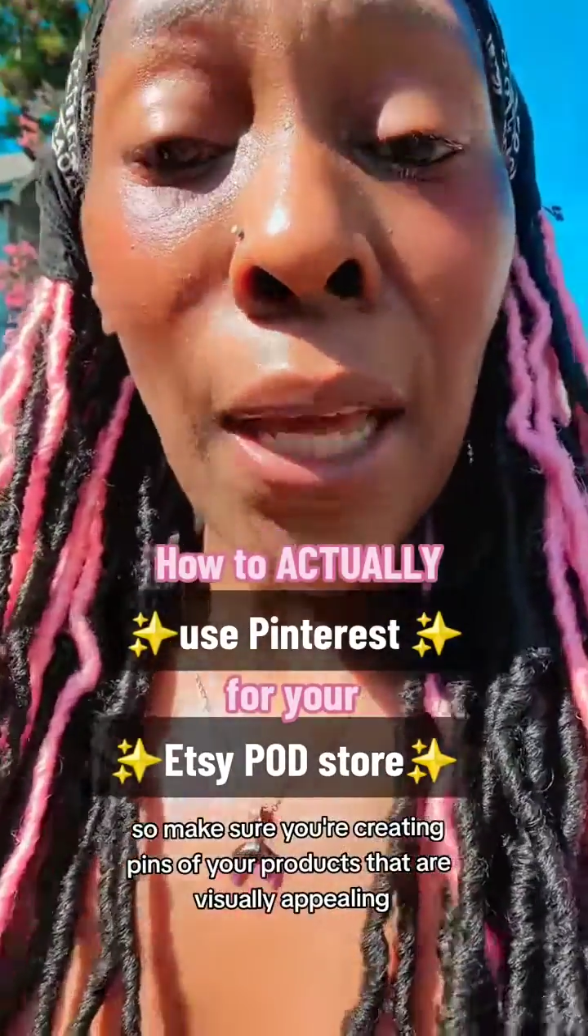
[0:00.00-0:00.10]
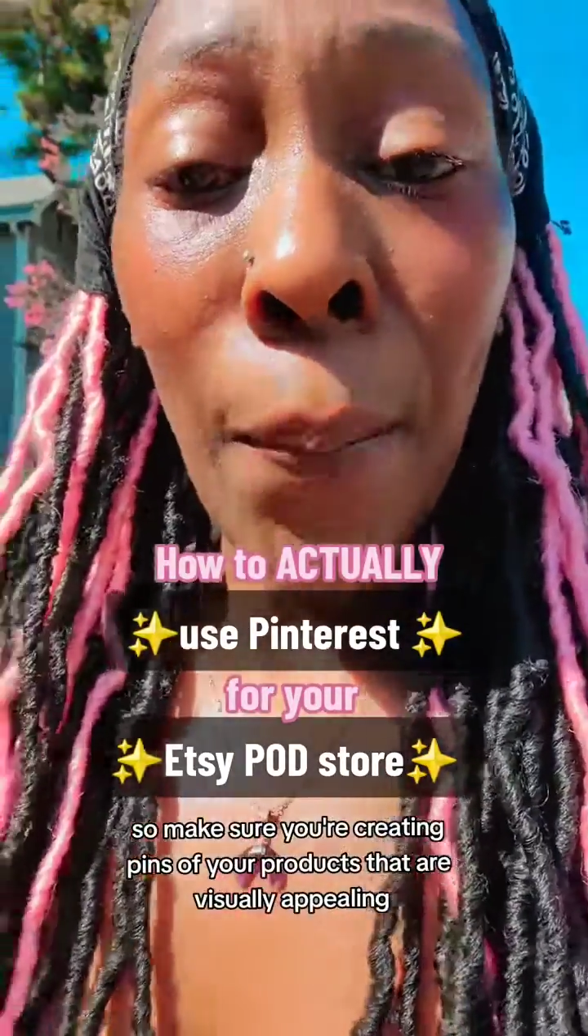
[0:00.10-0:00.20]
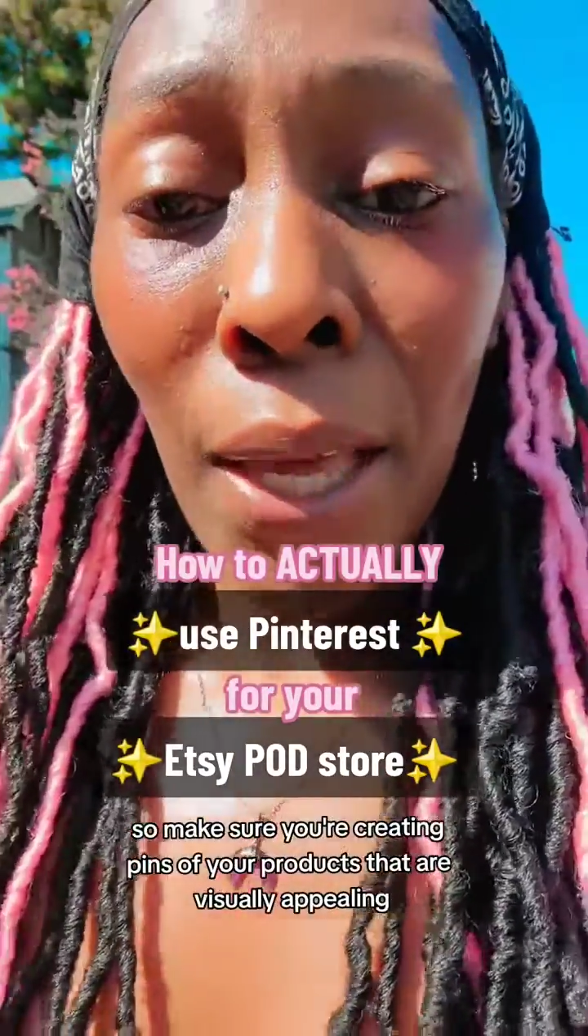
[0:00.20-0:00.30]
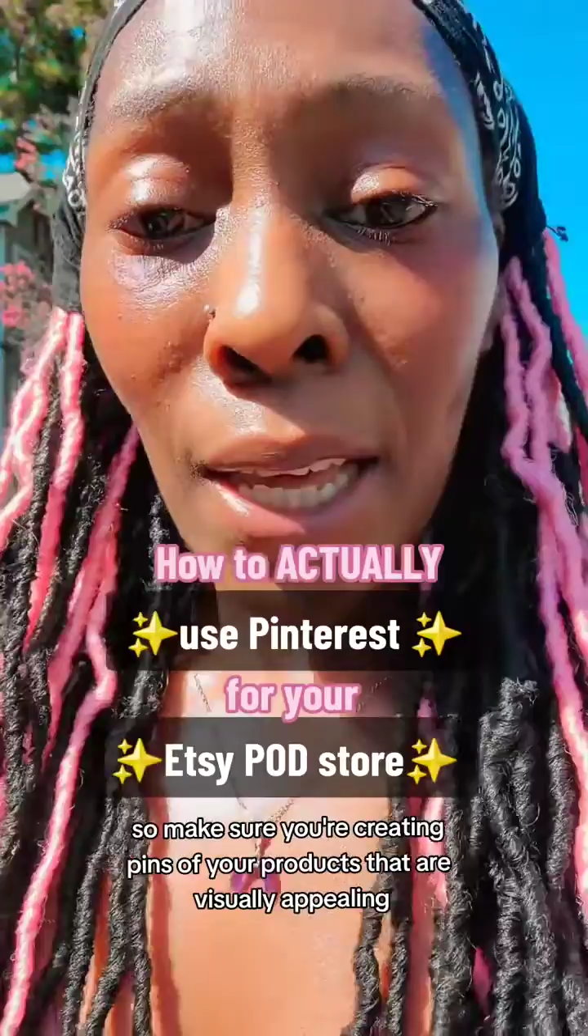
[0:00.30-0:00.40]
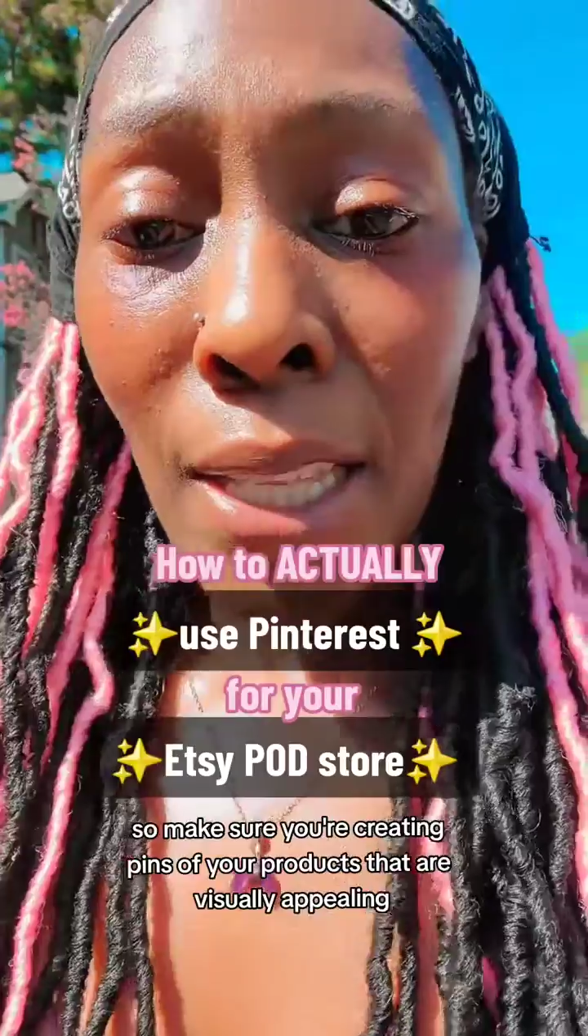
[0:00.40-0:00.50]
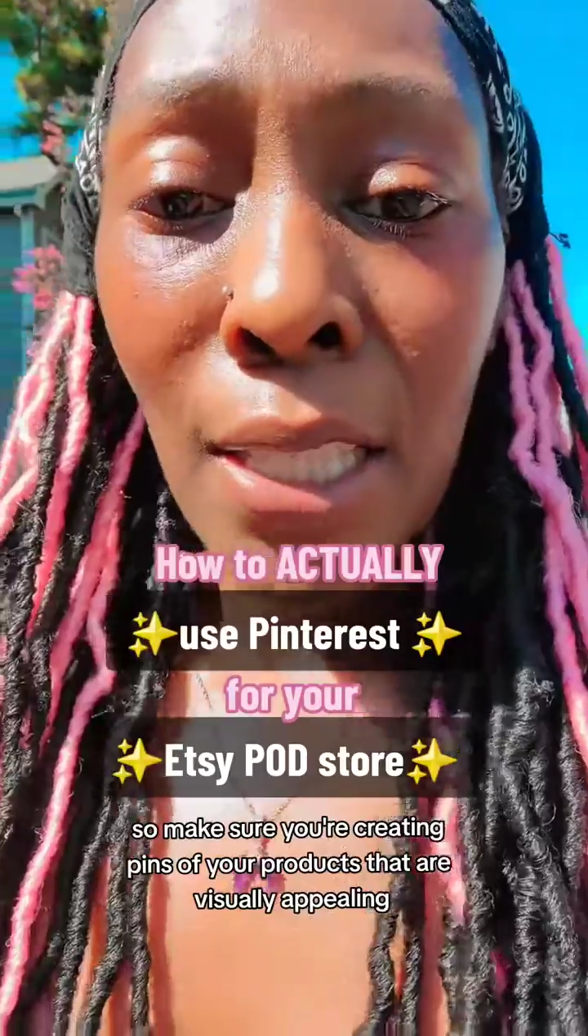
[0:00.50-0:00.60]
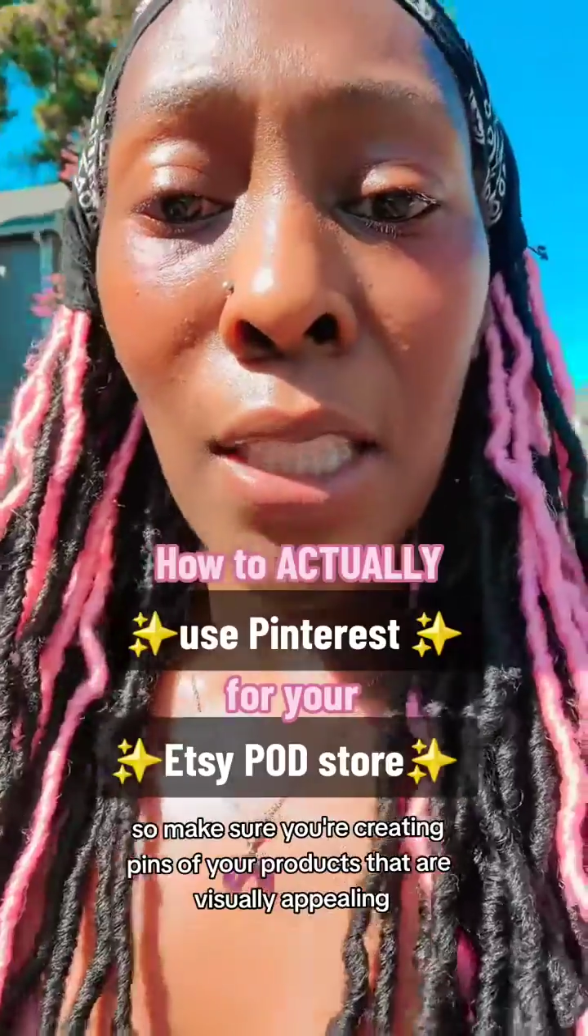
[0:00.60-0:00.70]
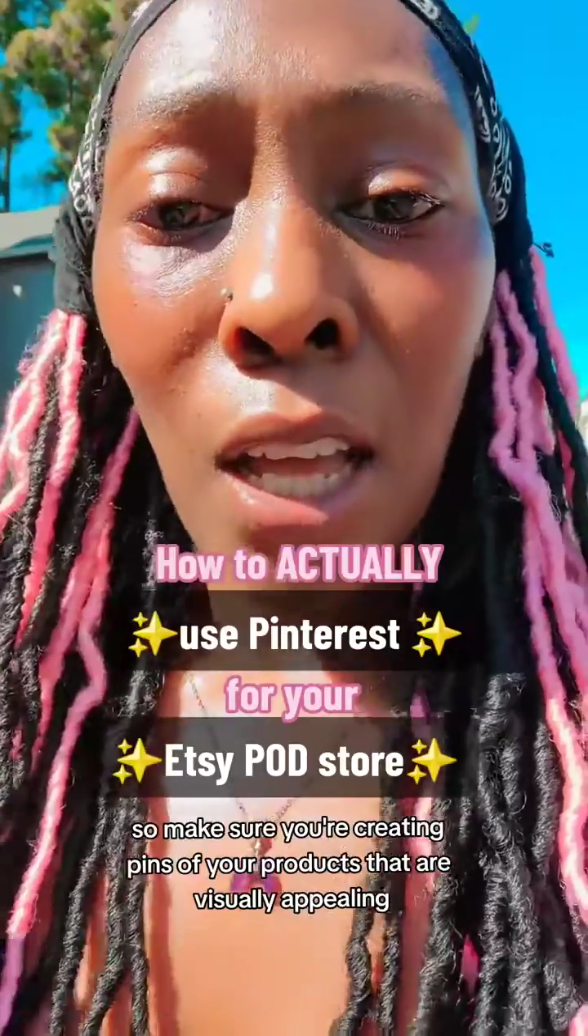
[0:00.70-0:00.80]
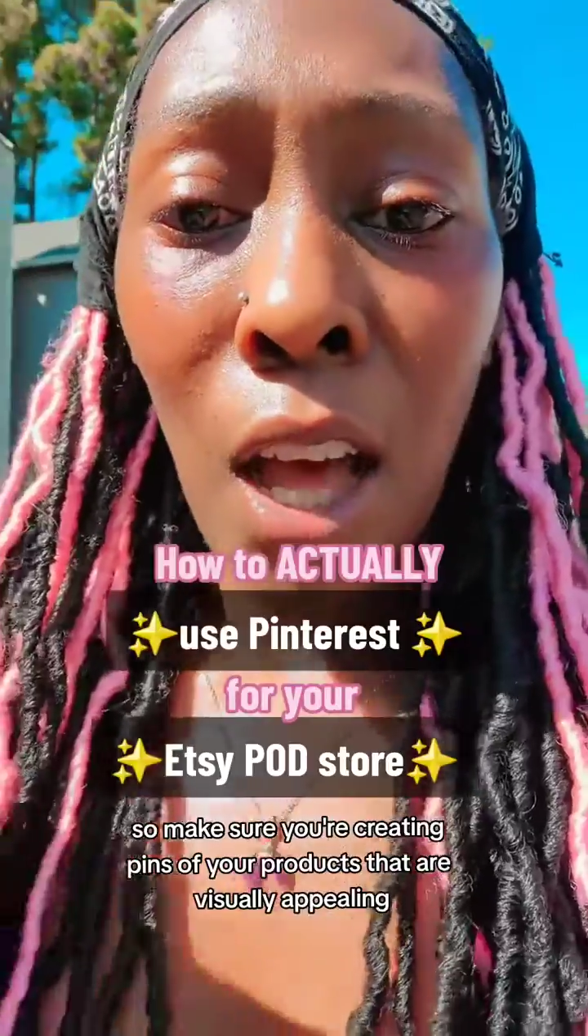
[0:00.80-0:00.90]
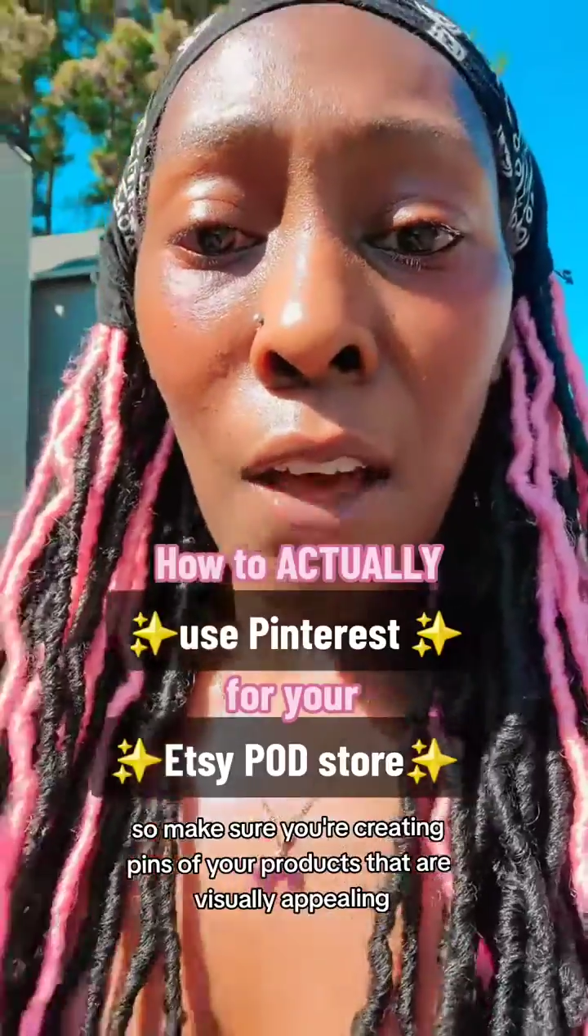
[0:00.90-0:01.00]
of your
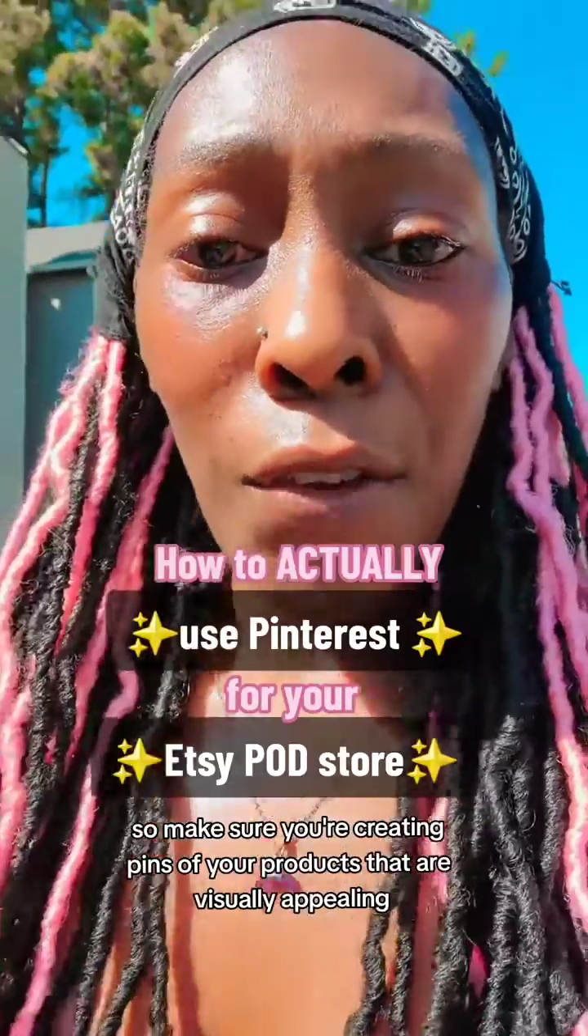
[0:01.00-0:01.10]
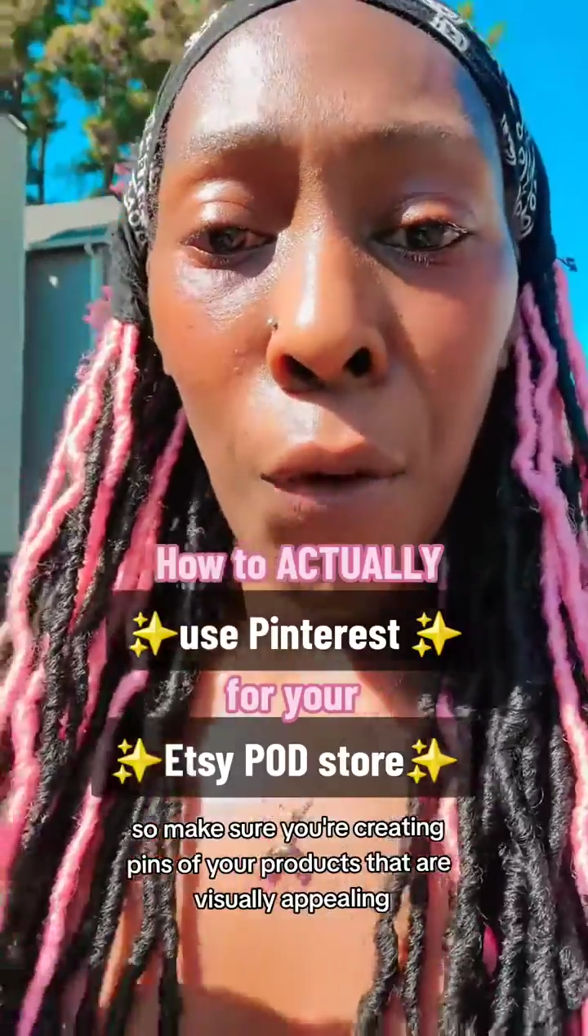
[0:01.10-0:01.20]
products